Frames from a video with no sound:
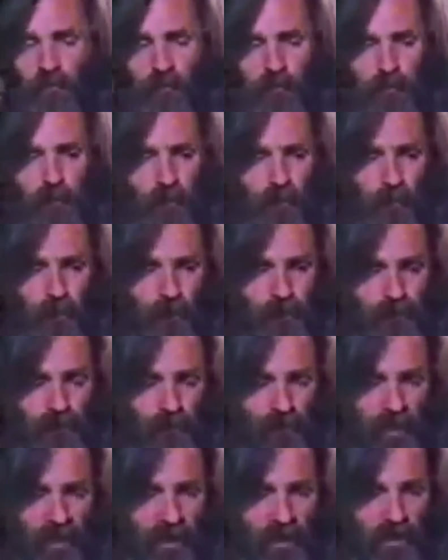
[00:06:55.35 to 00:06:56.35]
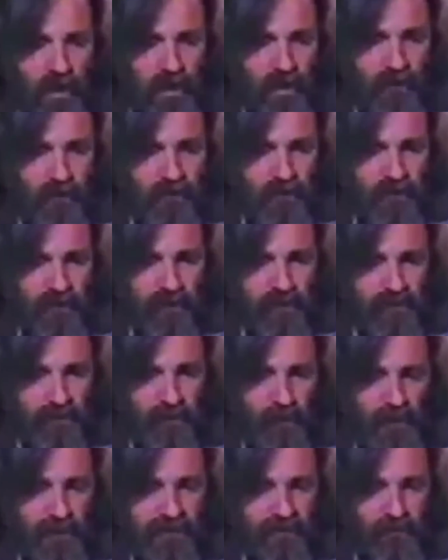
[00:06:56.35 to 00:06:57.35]
are invalidated in
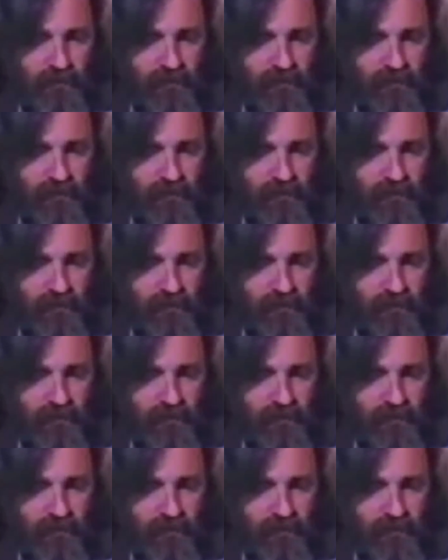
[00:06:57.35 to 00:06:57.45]
California.